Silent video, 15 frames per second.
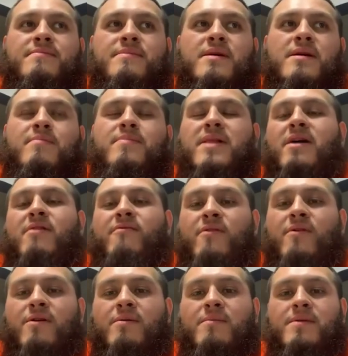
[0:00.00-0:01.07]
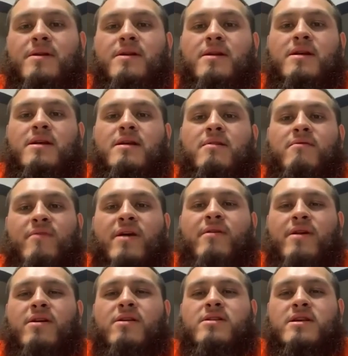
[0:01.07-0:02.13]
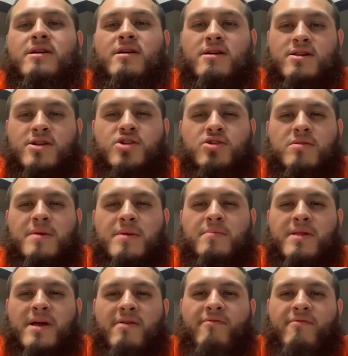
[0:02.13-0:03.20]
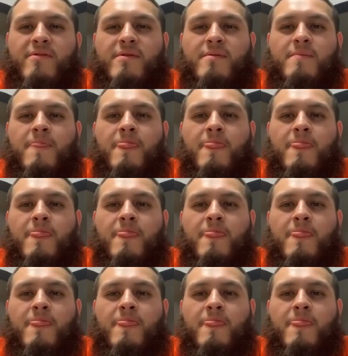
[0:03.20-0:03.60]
a platform very early on, a streaming platform,